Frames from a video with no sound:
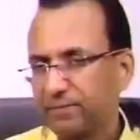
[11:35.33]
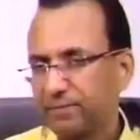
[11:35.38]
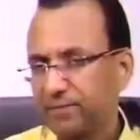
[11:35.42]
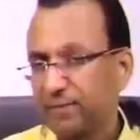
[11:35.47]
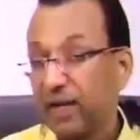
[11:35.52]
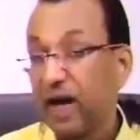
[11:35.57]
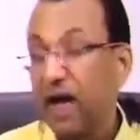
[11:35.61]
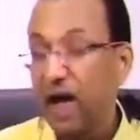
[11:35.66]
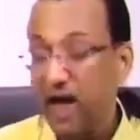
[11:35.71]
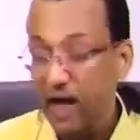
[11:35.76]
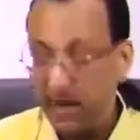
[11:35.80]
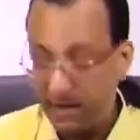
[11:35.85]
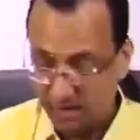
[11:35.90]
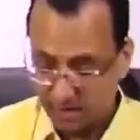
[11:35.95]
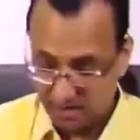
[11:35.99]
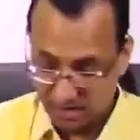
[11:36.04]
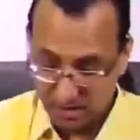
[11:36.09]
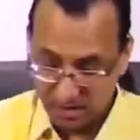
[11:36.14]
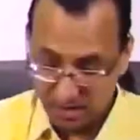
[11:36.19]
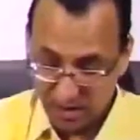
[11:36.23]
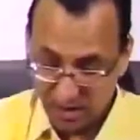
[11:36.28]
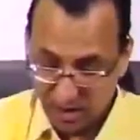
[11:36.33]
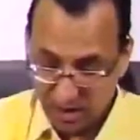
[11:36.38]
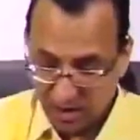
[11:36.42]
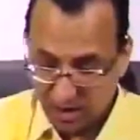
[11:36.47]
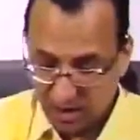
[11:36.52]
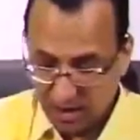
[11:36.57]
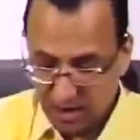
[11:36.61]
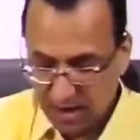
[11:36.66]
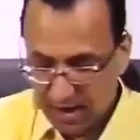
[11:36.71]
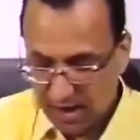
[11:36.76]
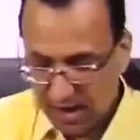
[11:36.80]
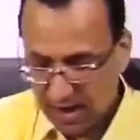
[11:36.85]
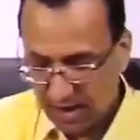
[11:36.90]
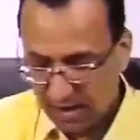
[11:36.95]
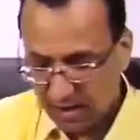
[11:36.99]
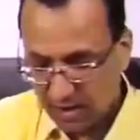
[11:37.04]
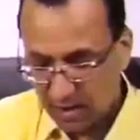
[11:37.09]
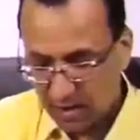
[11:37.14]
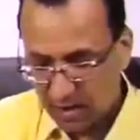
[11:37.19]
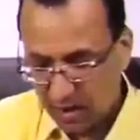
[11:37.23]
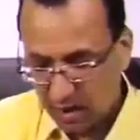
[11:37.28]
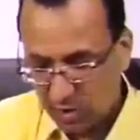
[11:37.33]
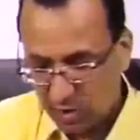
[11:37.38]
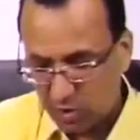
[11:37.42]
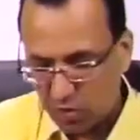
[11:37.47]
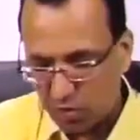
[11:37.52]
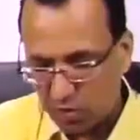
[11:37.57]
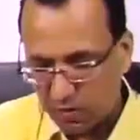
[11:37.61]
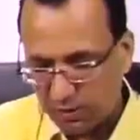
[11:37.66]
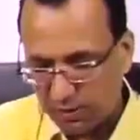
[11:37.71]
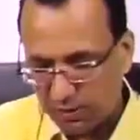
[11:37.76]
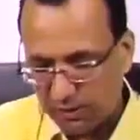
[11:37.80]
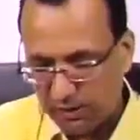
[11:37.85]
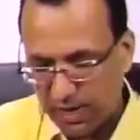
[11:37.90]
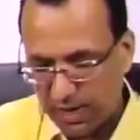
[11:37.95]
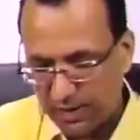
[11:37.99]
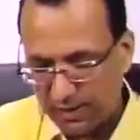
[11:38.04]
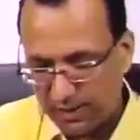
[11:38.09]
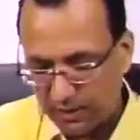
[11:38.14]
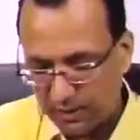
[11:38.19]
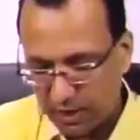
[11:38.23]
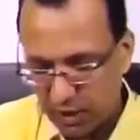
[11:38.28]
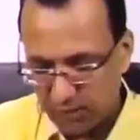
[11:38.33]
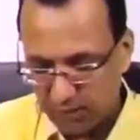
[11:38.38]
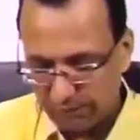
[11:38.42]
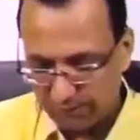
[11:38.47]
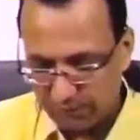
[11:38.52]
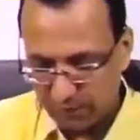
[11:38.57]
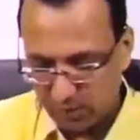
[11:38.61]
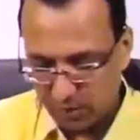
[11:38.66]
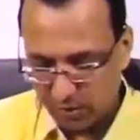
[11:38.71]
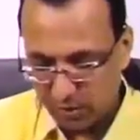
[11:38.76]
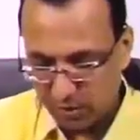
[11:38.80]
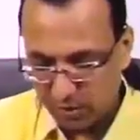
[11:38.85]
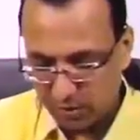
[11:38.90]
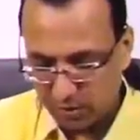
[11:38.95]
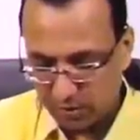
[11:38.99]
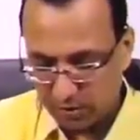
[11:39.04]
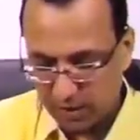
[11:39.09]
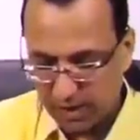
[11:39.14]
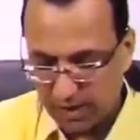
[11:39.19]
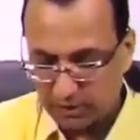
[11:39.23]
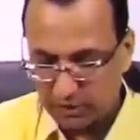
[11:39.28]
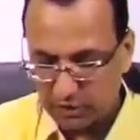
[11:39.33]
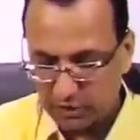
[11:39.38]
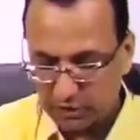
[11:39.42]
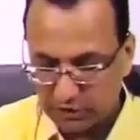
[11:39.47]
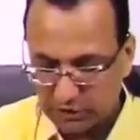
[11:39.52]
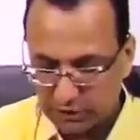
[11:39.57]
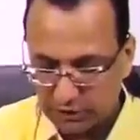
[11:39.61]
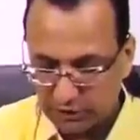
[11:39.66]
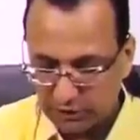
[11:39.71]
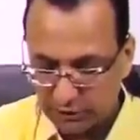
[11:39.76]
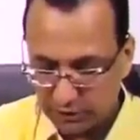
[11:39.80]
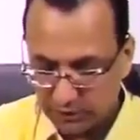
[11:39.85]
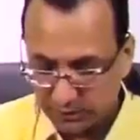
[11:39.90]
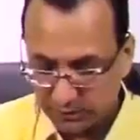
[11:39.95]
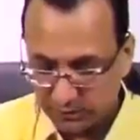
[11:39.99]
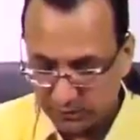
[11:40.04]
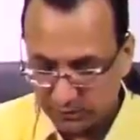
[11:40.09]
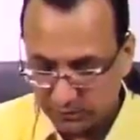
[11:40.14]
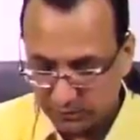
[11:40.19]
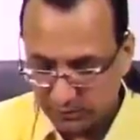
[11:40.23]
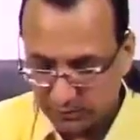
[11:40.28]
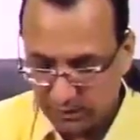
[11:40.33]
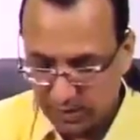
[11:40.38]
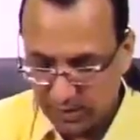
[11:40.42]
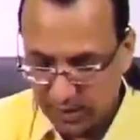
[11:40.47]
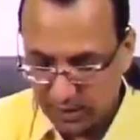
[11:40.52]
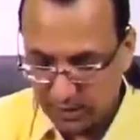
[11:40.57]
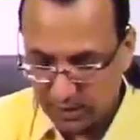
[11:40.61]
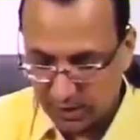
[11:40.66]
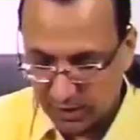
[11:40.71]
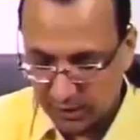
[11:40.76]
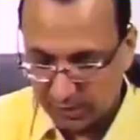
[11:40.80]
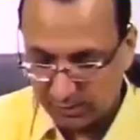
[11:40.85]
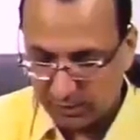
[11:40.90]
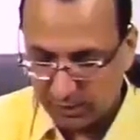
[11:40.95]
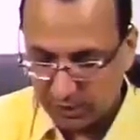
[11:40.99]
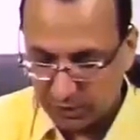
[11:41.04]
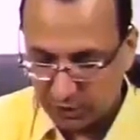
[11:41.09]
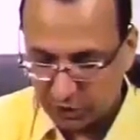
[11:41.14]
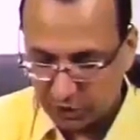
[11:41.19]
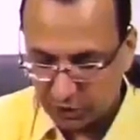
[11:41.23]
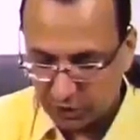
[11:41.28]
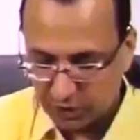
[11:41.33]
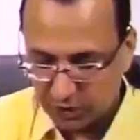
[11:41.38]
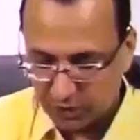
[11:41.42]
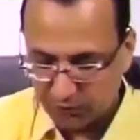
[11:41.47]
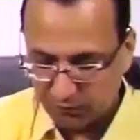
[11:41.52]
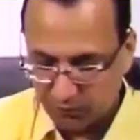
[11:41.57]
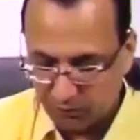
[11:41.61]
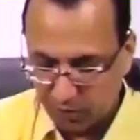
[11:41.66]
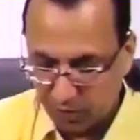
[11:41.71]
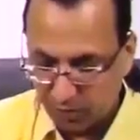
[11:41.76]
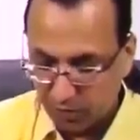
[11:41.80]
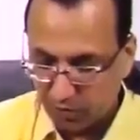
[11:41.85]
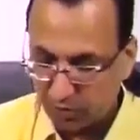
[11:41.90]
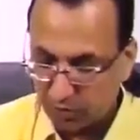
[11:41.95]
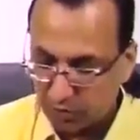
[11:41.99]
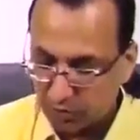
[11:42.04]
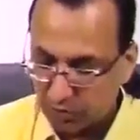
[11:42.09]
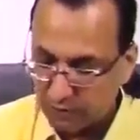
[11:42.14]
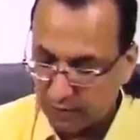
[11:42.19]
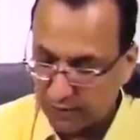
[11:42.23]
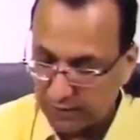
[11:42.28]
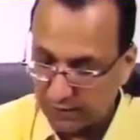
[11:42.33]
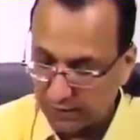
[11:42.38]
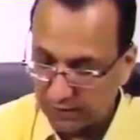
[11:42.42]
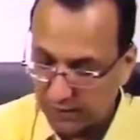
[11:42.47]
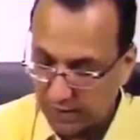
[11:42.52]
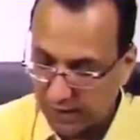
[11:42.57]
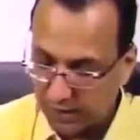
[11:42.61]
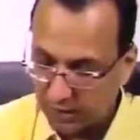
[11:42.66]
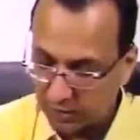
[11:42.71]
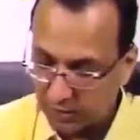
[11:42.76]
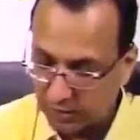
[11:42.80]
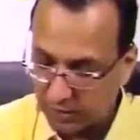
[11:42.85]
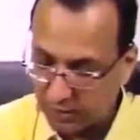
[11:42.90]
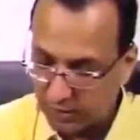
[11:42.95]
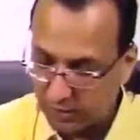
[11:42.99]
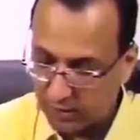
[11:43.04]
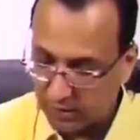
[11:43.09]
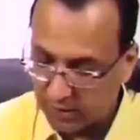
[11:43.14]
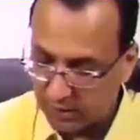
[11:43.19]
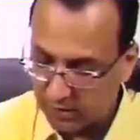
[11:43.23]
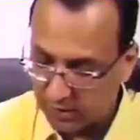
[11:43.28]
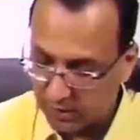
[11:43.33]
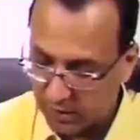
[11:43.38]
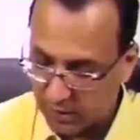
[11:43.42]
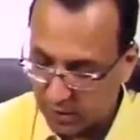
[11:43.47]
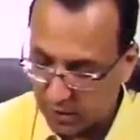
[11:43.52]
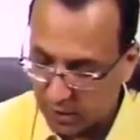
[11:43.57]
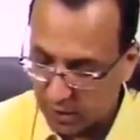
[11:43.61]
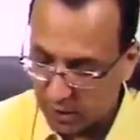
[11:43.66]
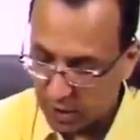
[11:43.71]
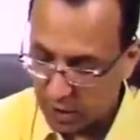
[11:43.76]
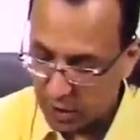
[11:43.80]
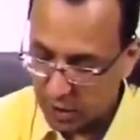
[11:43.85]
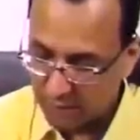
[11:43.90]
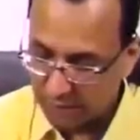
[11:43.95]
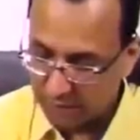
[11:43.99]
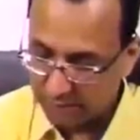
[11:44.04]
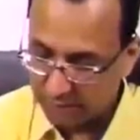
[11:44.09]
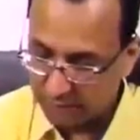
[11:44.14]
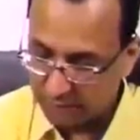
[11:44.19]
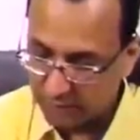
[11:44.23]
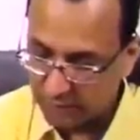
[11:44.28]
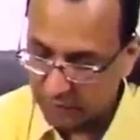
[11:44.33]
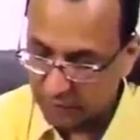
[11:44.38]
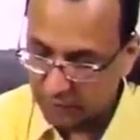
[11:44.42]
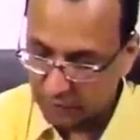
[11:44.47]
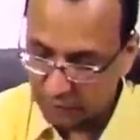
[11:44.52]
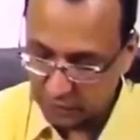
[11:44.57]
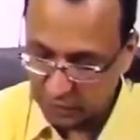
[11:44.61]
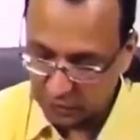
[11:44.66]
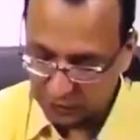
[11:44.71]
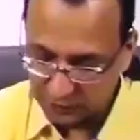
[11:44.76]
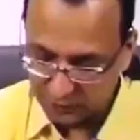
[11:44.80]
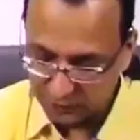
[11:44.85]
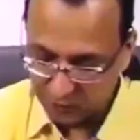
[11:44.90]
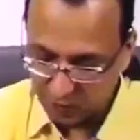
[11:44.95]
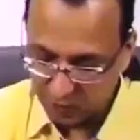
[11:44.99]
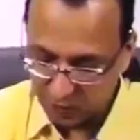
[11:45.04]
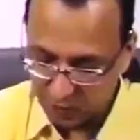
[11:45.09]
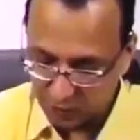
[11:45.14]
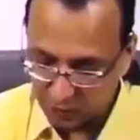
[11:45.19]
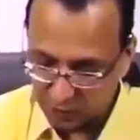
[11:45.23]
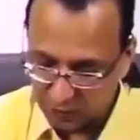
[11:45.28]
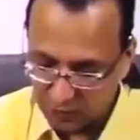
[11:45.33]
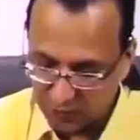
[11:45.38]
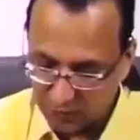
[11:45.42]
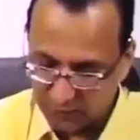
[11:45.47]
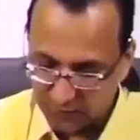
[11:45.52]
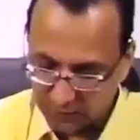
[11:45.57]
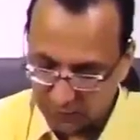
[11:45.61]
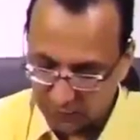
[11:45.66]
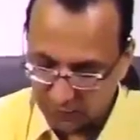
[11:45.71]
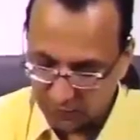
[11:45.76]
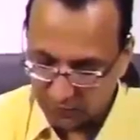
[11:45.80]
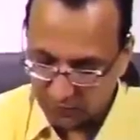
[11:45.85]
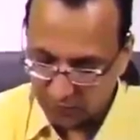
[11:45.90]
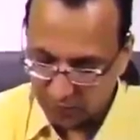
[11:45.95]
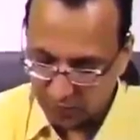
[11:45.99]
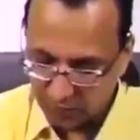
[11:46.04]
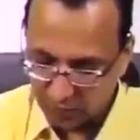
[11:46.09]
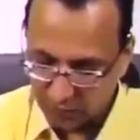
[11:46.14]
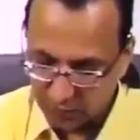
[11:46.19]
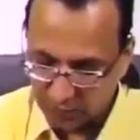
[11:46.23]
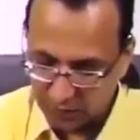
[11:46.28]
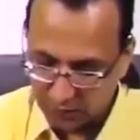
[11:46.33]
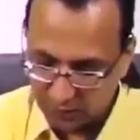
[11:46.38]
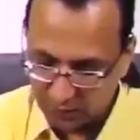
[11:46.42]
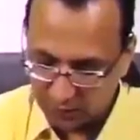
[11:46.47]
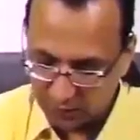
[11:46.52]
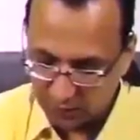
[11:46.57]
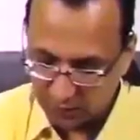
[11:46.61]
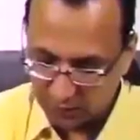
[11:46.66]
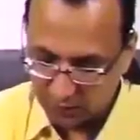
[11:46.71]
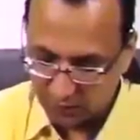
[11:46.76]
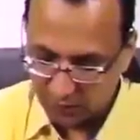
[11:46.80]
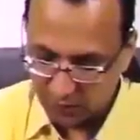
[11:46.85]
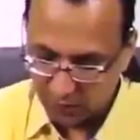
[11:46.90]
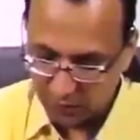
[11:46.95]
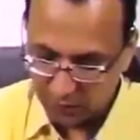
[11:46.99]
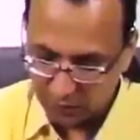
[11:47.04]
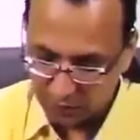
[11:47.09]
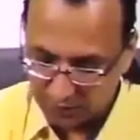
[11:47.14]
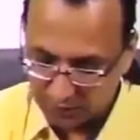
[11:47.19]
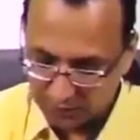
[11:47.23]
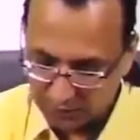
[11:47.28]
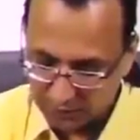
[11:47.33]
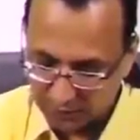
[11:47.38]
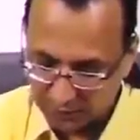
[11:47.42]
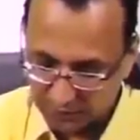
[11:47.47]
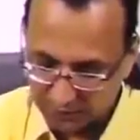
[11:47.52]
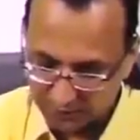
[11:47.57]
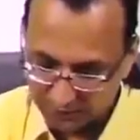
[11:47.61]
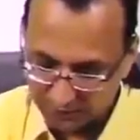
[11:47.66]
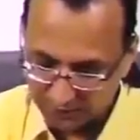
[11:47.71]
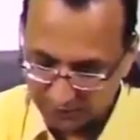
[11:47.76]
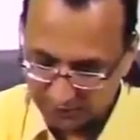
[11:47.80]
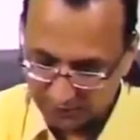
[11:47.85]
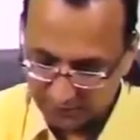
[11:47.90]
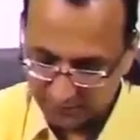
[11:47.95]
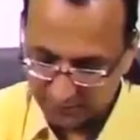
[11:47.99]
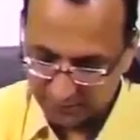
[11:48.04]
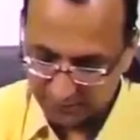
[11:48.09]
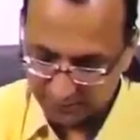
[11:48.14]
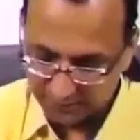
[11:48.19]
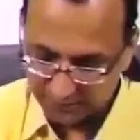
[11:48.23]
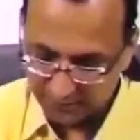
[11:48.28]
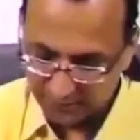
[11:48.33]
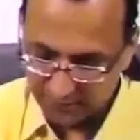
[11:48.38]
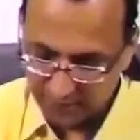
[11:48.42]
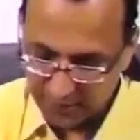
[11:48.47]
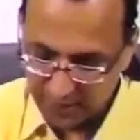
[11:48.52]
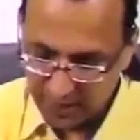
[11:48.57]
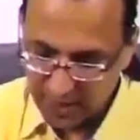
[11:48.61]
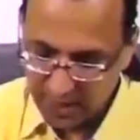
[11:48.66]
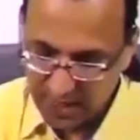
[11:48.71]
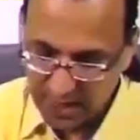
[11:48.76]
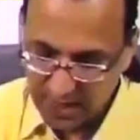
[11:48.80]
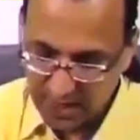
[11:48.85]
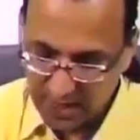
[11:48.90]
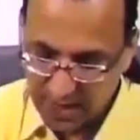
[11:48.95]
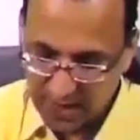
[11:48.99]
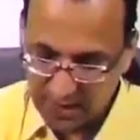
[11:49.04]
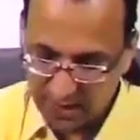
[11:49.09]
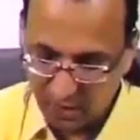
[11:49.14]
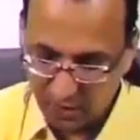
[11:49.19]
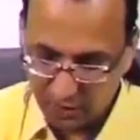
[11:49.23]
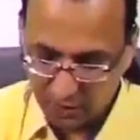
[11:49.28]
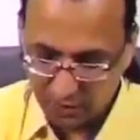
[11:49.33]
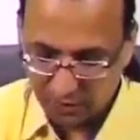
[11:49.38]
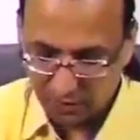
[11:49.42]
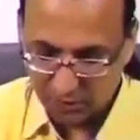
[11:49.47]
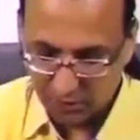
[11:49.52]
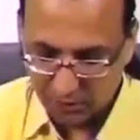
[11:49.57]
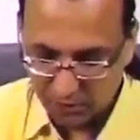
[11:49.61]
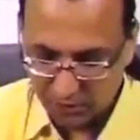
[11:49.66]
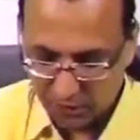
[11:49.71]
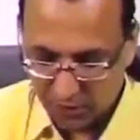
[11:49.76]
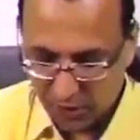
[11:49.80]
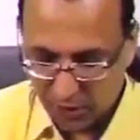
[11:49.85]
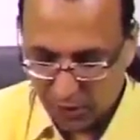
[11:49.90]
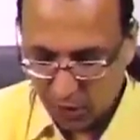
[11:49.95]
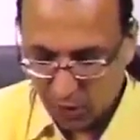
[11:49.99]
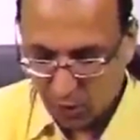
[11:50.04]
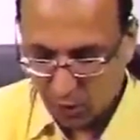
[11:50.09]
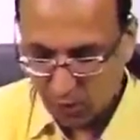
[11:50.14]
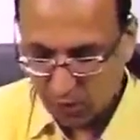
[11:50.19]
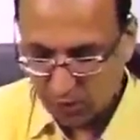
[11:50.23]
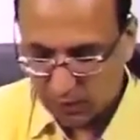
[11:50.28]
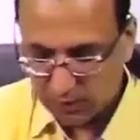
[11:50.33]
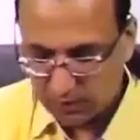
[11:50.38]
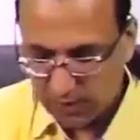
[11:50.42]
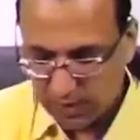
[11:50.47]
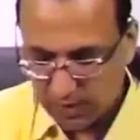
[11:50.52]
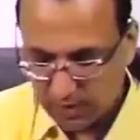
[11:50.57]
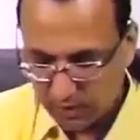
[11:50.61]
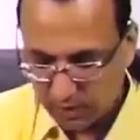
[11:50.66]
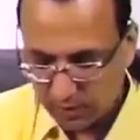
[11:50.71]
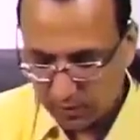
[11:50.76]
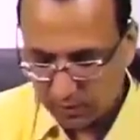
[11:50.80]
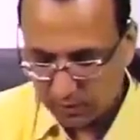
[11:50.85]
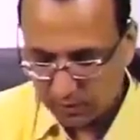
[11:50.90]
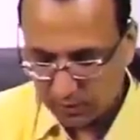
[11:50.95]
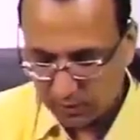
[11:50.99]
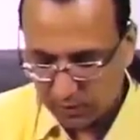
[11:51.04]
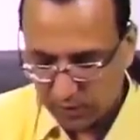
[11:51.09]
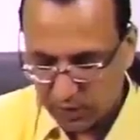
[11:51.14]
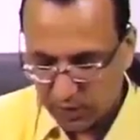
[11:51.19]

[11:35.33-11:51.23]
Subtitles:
hyaline. And how do you know it is hyaline? Because I see that there is bunch of chondrocyte. Actually, these are bunches of chondrocyte, bunches of chondrocyte, bunches of chondrocytes. And hyalos. What is hyalos?